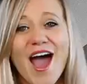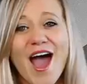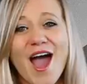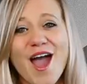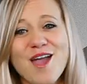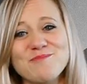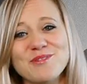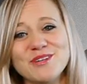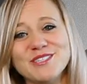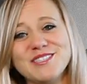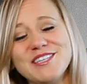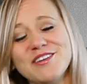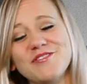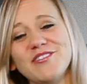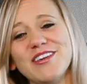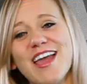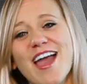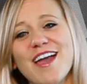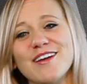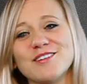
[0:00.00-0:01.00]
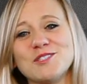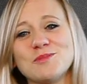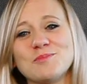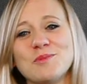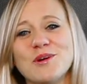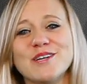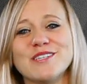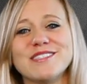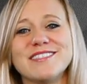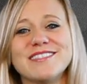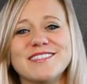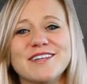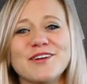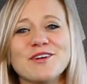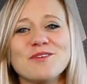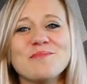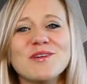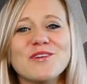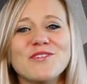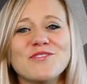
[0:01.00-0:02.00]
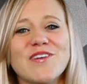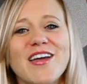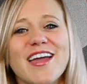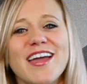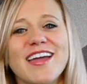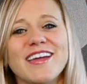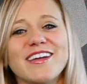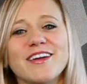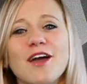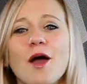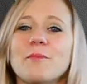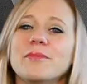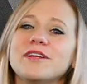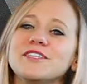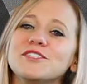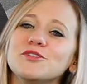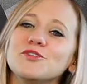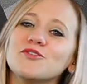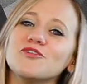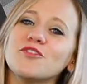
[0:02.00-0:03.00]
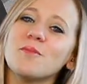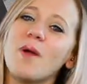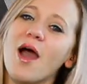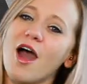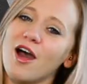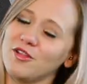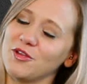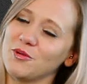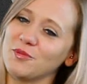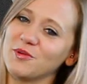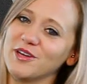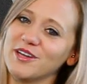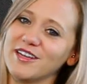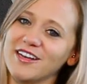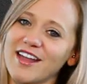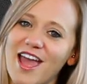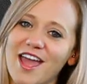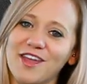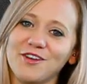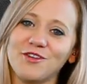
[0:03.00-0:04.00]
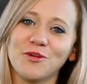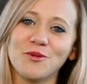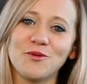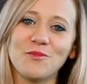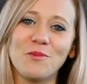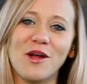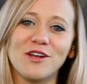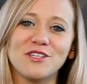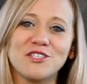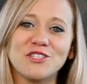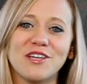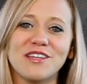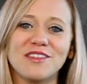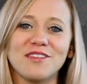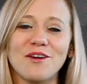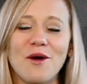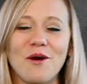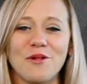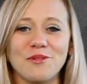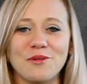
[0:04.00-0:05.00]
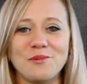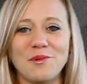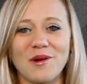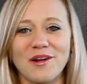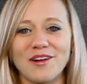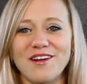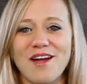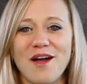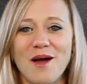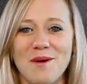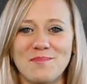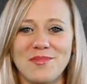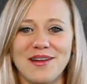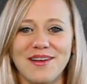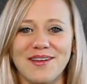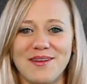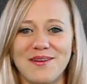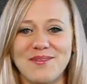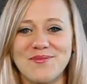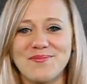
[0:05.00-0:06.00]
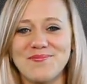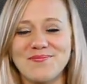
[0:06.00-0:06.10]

I'm your TV expert, Sierra McVeigh, coming to you from Hollywood, and you're watching the Hollywire Hot Minute.